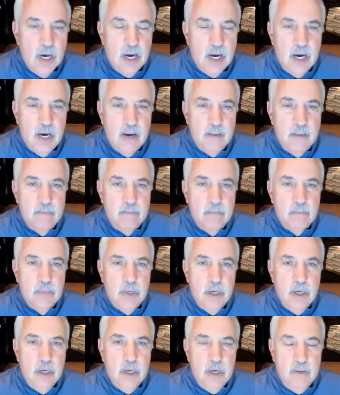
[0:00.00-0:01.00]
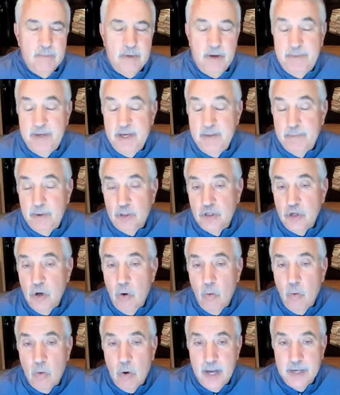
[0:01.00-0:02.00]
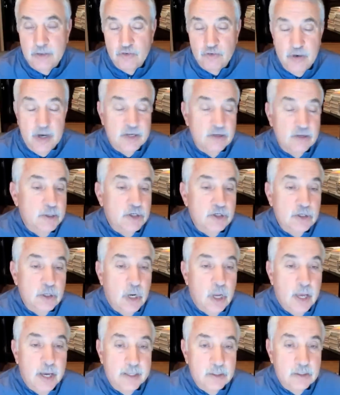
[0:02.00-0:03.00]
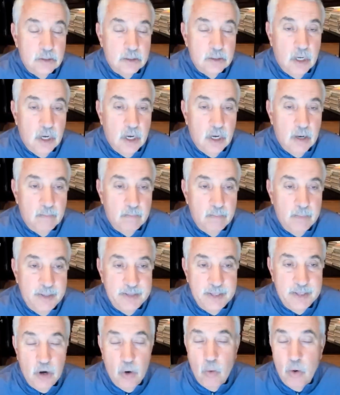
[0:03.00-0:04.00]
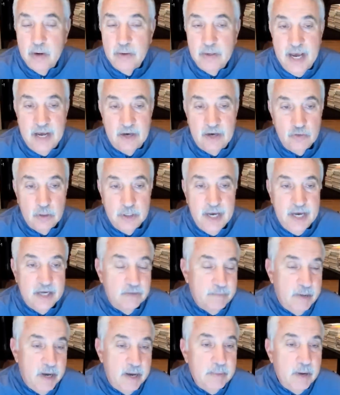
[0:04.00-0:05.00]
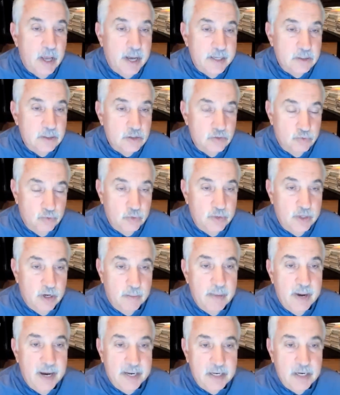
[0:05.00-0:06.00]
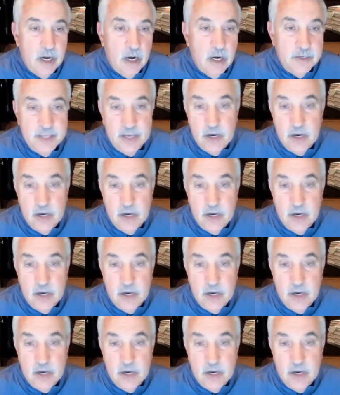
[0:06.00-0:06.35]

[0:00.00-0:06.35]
But people don't want transmission lines, and they don't want natural gas pipelines through their backyard.